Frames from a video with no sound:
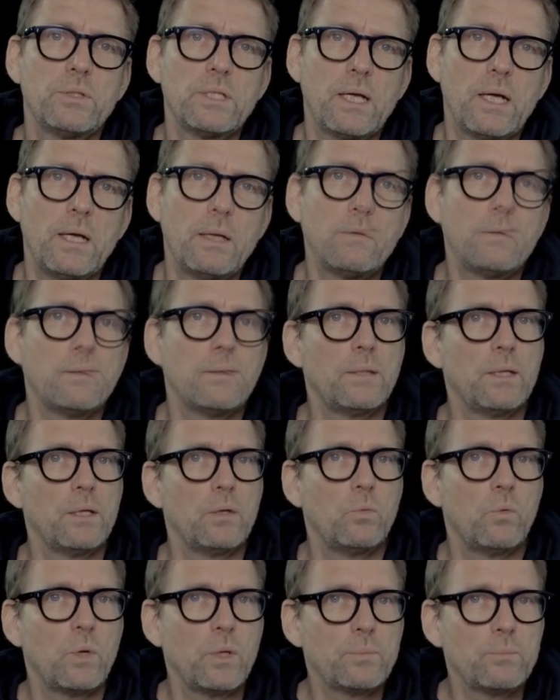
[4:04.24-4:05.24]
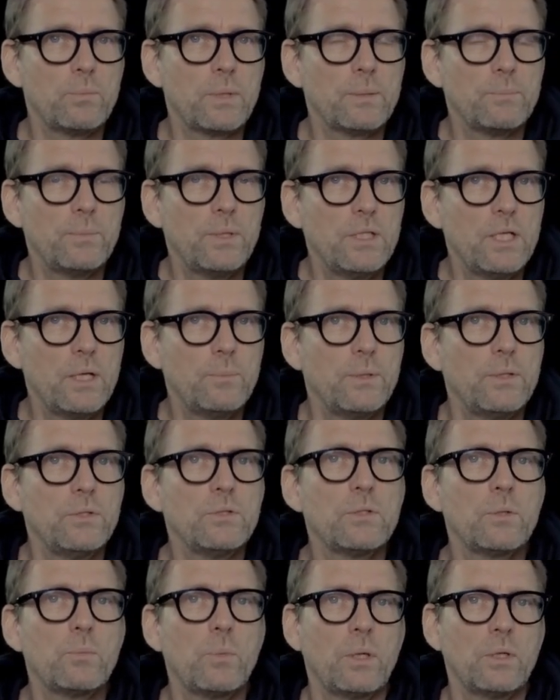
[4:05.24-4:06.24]
have, and what might be coming to
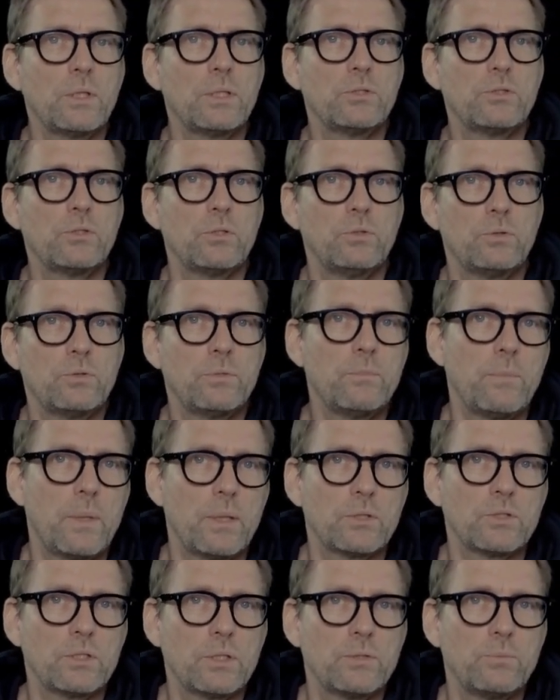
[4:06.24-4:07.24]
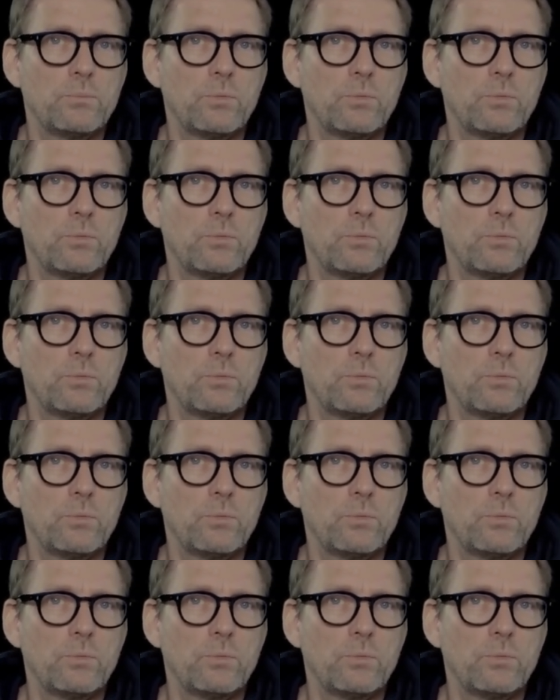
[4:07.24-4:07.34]
the market soon. But just